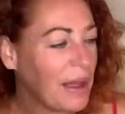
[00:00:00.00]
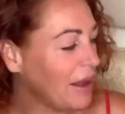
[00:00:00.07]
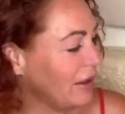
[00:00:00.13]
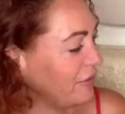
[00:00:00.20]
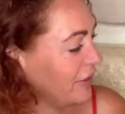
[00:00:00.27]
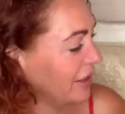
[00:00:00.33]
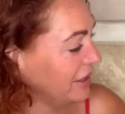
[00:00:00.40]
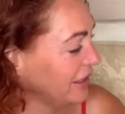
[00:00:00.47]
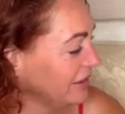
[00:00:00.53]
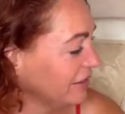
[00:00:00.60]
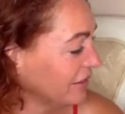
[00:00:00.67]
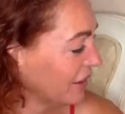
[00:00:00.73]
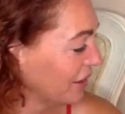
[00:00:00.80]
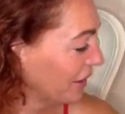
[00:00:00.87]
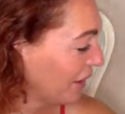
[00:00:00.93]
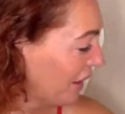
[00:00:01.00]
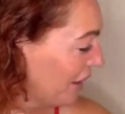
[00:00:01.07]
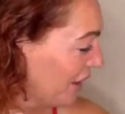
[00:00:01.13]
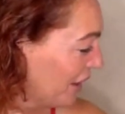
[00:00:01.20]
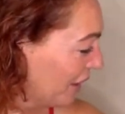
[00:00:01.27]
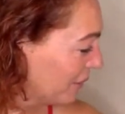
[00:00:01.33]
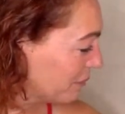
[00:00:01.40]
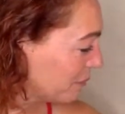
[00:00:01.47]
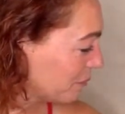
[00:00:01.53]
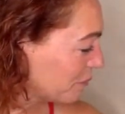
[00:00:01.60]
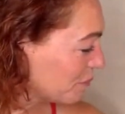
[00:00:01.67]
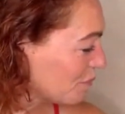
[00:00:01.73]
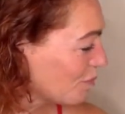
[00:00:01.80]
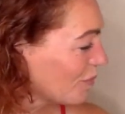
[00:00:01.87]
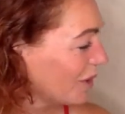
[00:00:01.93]
I think I need to,
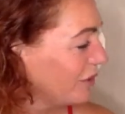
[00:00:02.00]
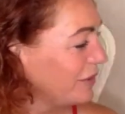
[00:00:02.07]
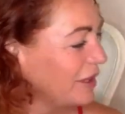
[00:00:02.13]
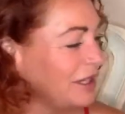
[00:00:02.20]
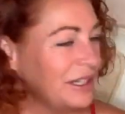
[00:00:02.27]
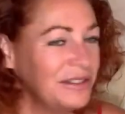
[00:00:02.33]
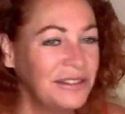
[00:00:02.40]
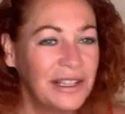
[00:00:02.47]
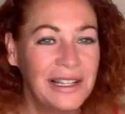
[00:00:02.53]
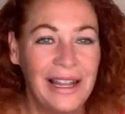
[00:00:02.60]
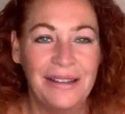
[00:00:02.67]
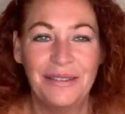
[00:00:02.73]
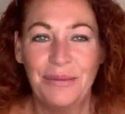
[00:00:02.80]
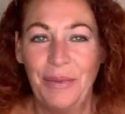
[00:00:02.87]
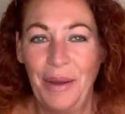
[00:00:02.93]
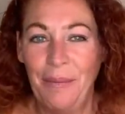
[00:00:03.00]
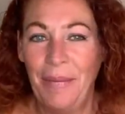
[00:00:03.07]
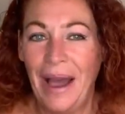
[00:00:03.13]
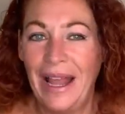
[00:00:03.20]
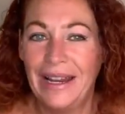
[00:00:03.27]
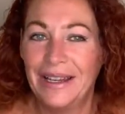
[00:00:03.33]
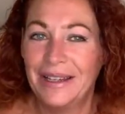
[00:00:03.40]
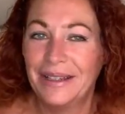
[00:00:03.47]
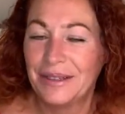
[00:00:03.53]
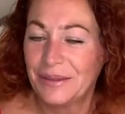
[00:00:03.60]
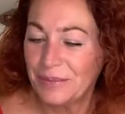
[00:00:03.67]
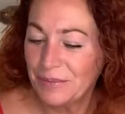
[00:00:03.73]
I think I need to cleanse my palate.